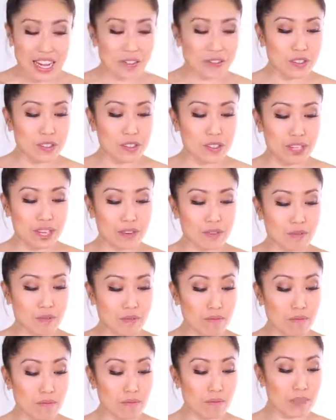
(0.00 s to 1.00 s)
after you
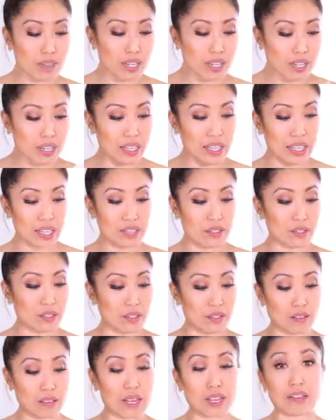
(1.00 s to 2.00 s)
get really into it
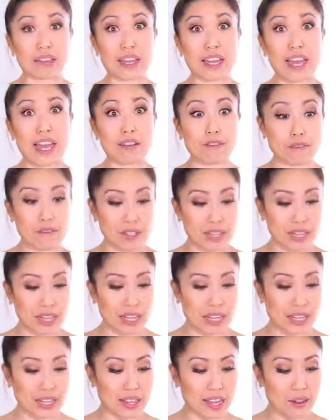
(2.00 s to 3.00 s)
and you're like, okay, I really
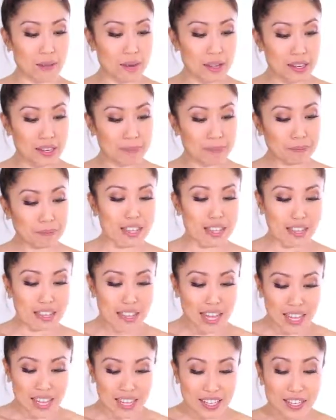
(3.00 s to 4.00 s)
like that one,
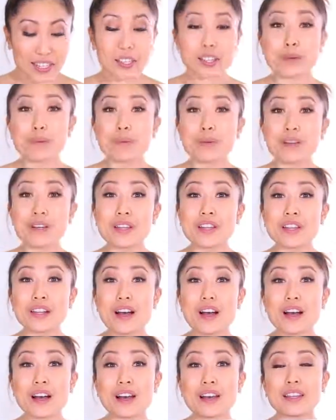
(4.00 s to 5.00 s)
then you can put it
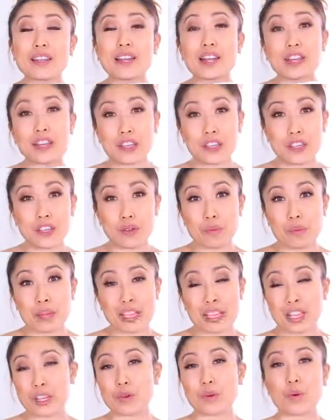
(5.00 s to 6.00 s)
on a
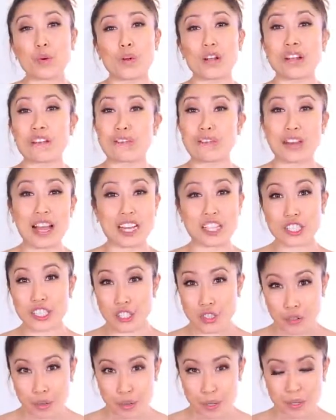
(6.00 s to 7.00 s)
human or a
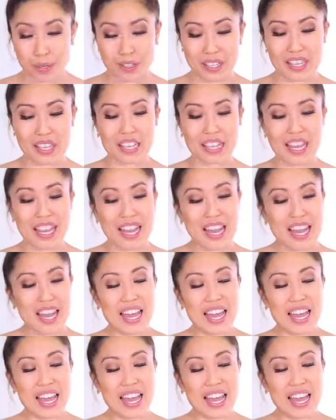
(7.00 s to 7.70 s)
fashion croquis.